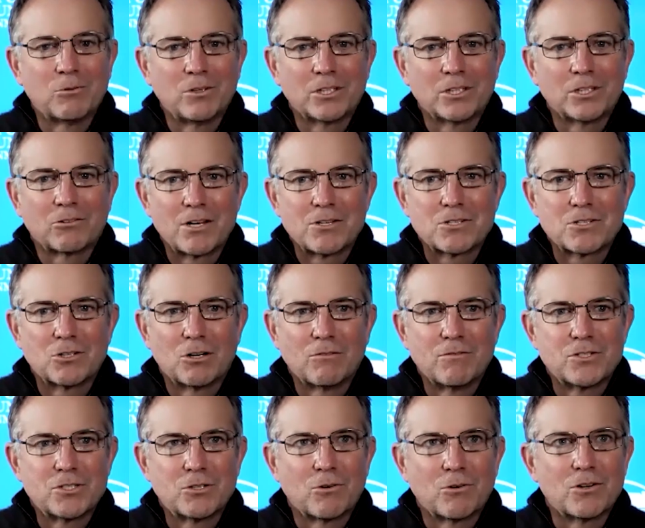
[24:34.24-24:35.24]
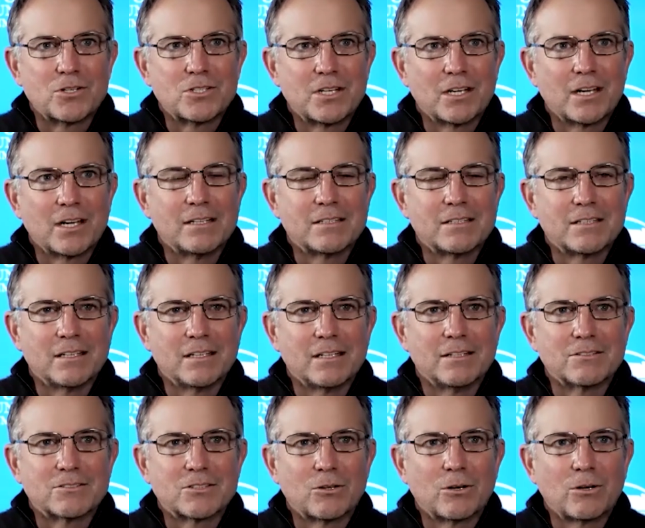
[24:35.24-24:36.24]
great service to our state.
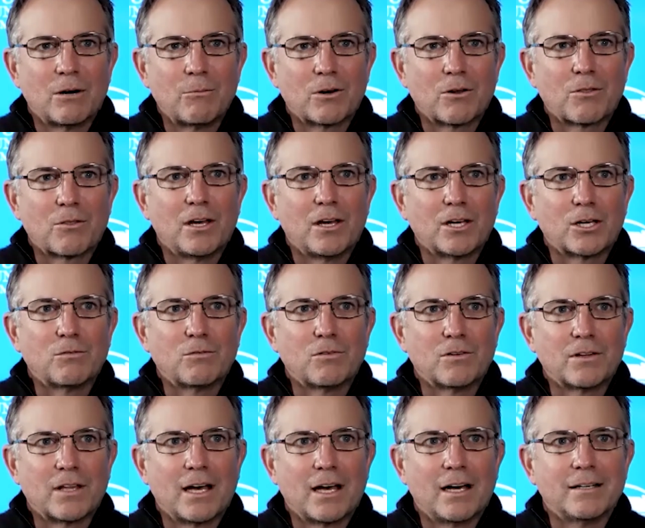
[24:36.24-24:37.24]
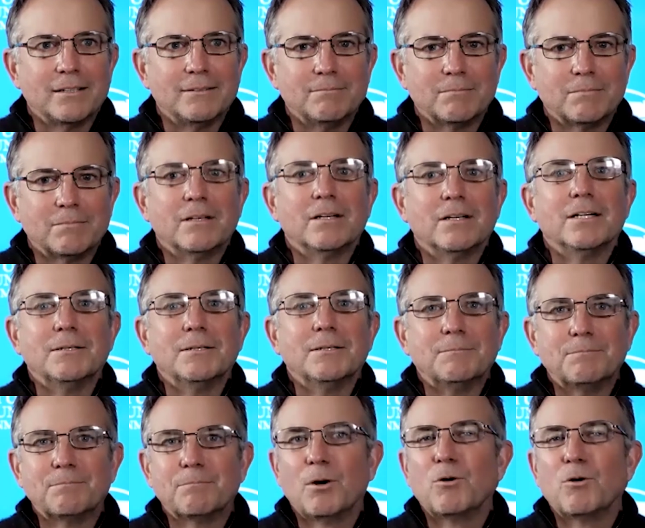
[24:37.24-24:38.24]
And so I want to thank you for that. And
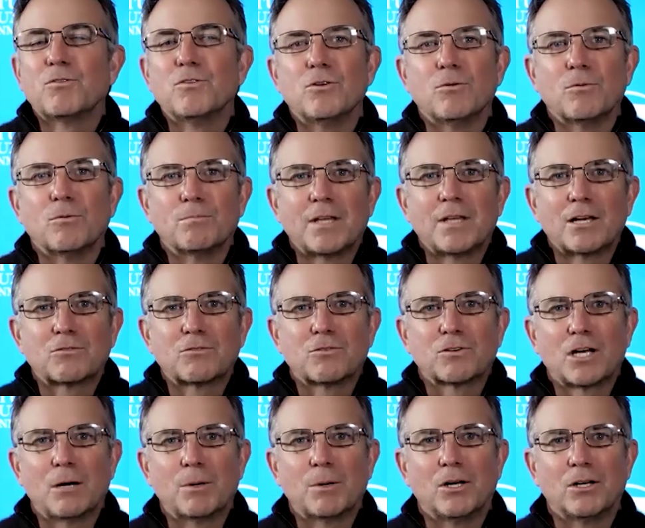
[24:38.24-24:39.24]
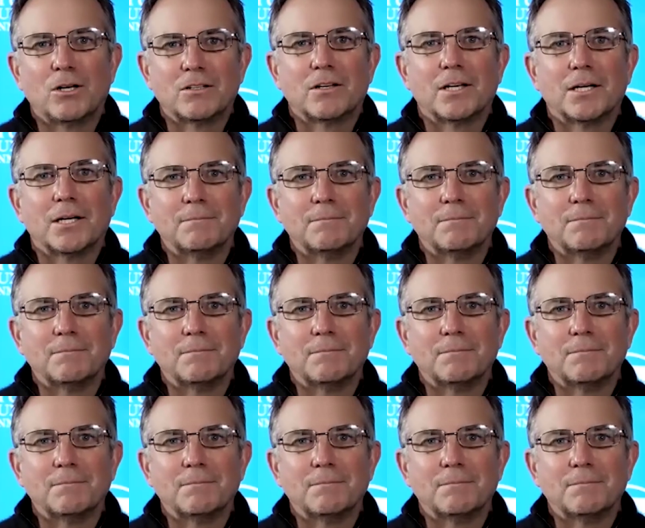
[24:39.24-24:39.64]
both of you, thanks for coming on today.